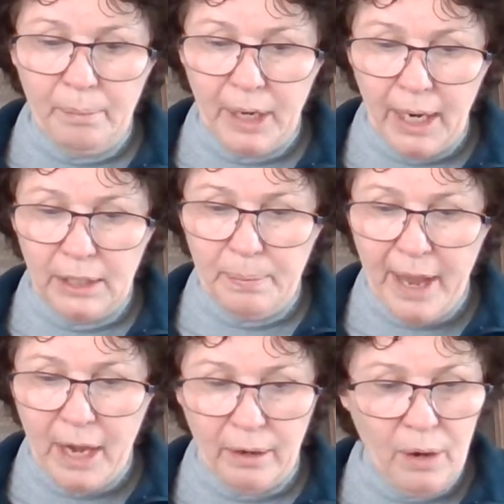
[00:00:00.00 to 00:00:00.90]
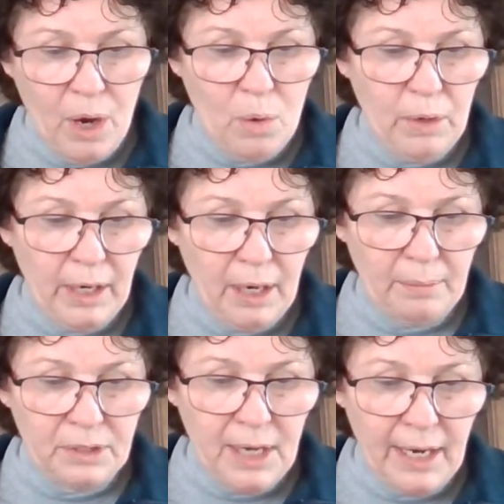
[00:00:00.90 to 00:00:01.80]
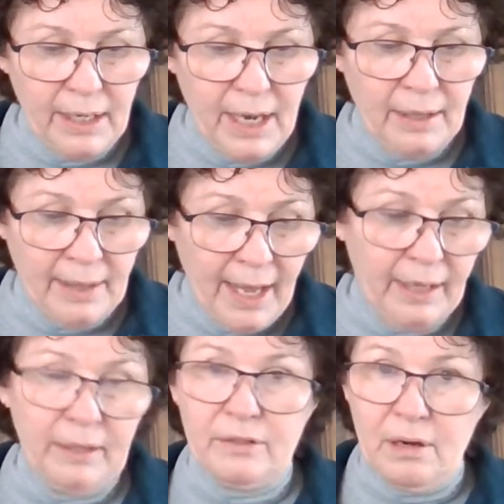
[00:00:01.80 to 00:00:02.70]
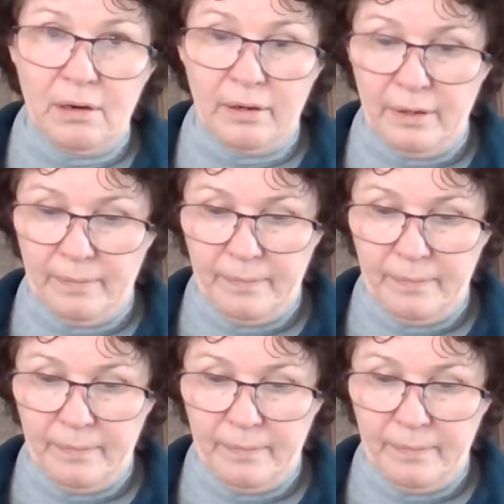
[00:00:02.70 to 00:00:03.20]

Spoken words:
behind the pattern when it comes night, and that is hard.